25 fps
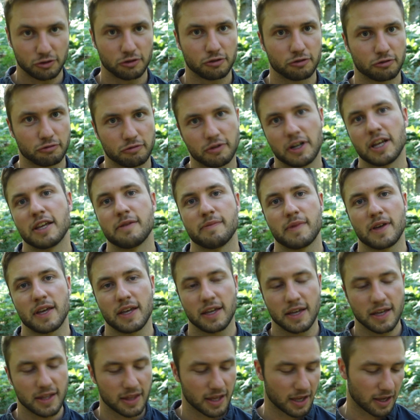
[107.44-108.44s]

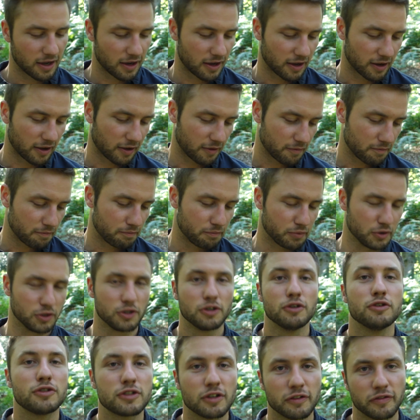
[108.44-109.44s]
dreamy. They are
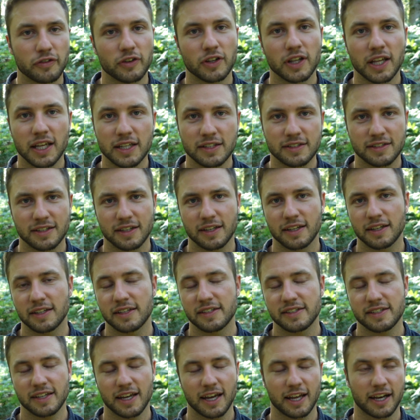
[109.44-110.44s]
beautiful lenses